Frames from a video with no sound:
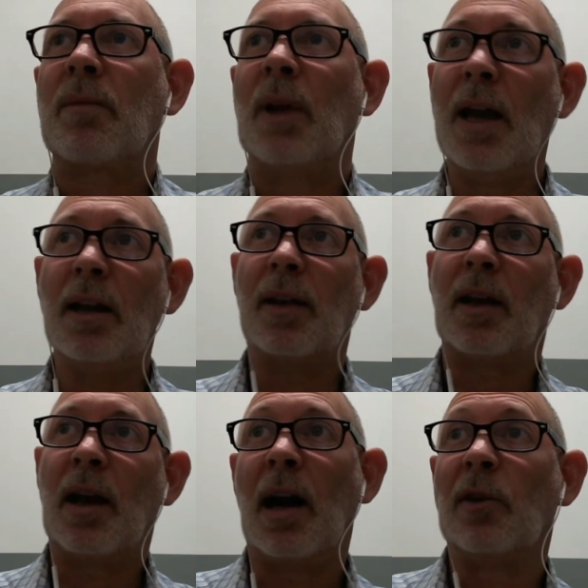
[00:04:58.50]
and in the
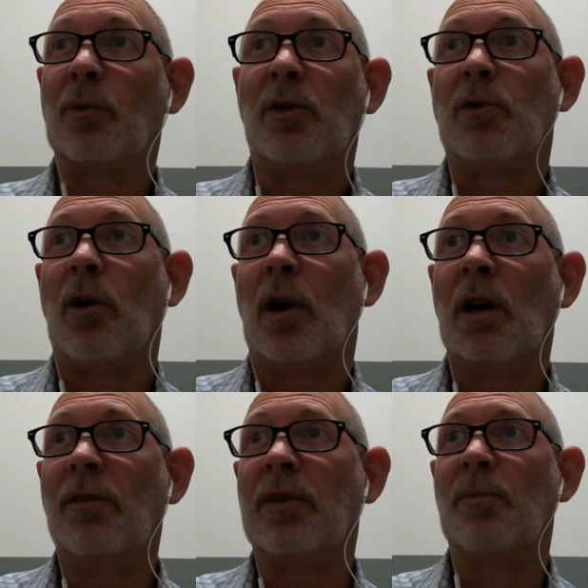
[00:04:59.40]
cars we
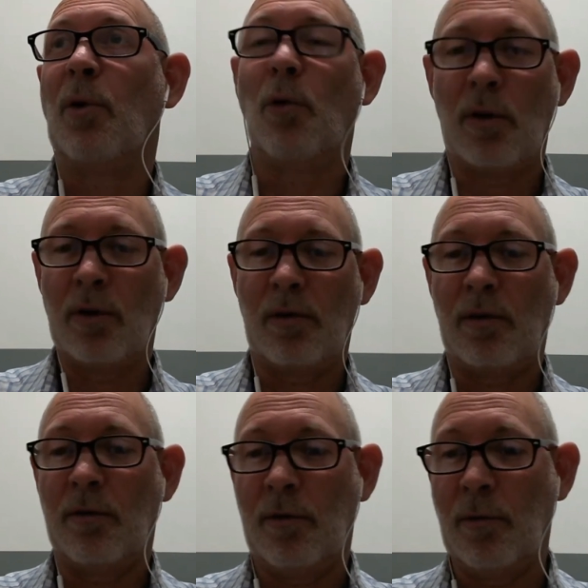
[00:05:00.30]
drive, it's important
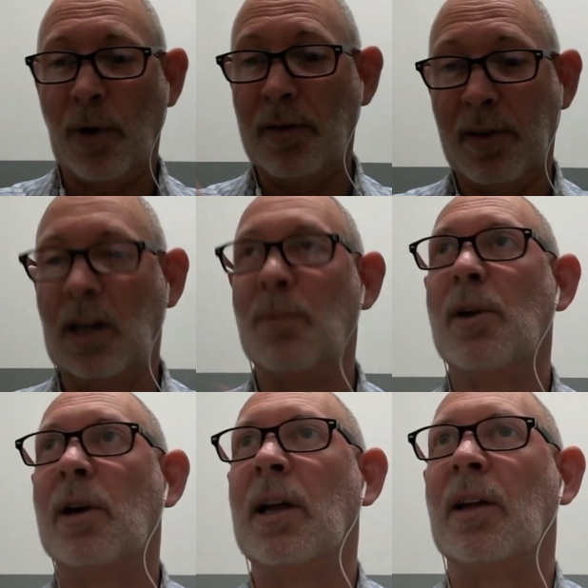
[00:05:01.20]
for both the
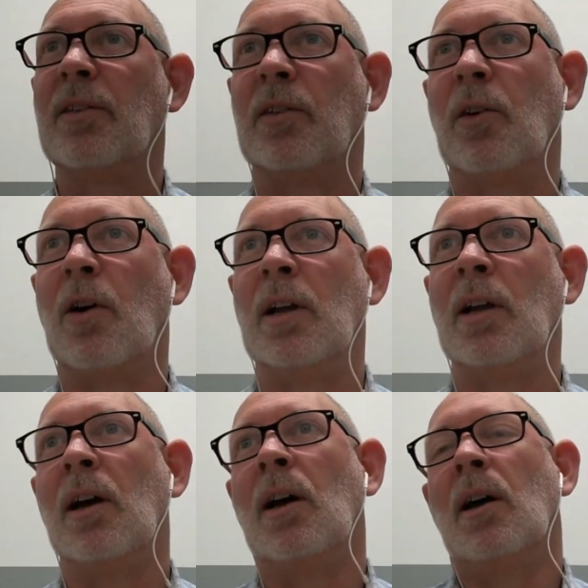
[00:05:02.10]
community and society.
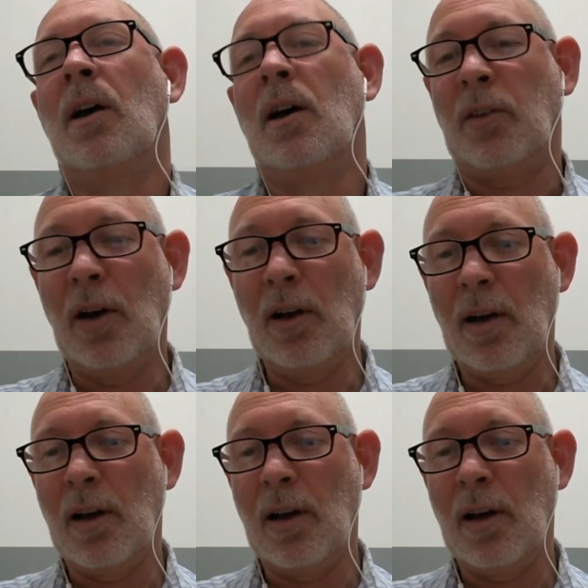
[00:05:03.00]
So